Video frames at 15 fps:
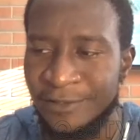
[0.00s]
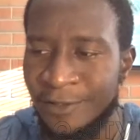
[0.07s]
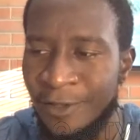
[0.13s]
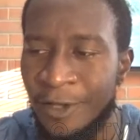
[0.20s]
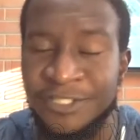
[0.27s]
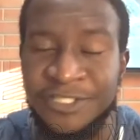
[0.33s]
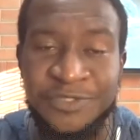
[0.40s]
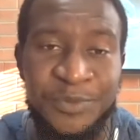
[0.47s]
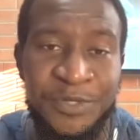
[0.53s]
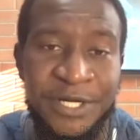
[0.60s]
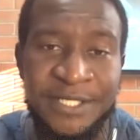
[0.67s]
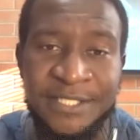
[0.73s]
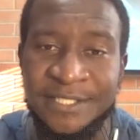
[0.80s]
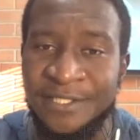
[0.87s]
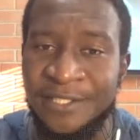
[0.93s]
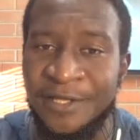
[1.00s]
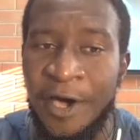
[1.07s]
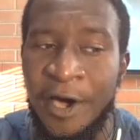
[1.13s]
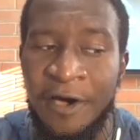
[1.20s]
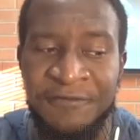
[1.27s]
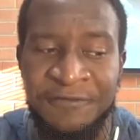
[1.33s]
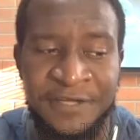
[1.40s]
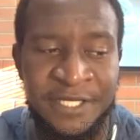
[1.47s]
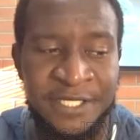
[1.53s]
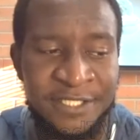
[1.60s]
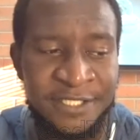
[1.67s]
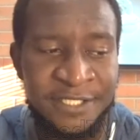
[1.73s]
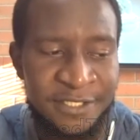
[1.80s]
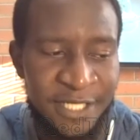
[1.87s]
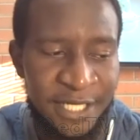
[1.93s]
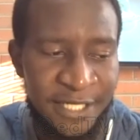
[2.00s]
lunch breaks at the office.